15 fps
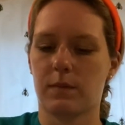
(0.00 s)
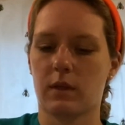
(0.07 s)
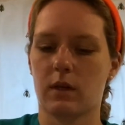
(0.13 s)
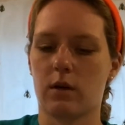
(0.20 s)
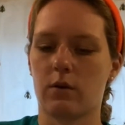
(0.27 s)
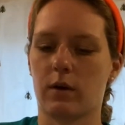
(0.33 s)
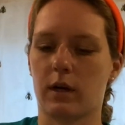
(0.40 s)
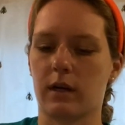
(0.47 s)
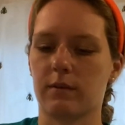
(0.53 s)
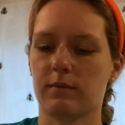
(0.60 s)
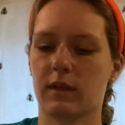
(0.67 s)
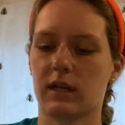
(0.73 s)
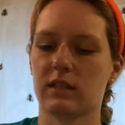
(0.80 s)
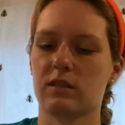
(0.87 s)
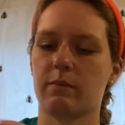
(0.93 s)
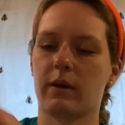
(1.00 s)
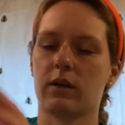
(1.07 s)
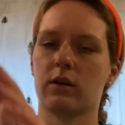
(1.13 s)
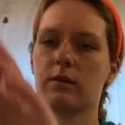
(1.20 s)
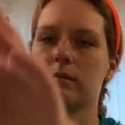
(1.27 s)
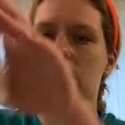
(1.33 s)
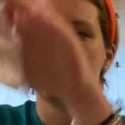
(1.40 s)
Okay, that's
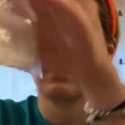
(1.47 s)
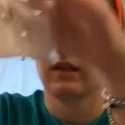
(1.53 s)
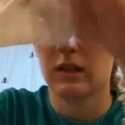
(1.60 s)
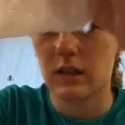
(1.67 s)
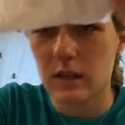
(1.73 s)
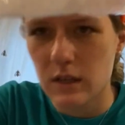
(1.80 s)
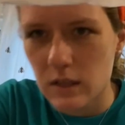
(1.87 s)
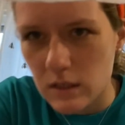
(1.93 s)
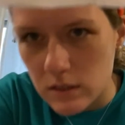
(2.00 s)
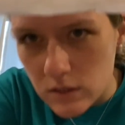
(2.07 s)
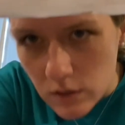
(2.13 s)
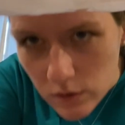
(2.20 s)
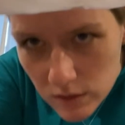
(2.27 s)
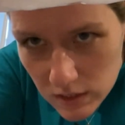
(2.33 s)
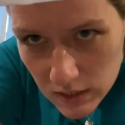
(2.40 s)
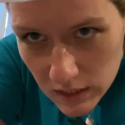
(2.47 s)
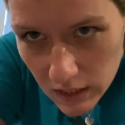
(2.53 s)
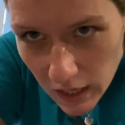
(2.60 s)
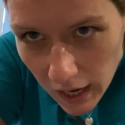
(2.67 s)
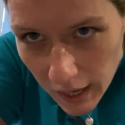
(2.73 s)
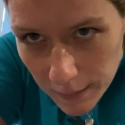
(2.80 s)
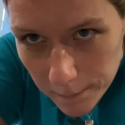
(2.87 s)
better. So
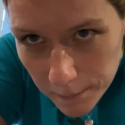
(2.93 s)
see, I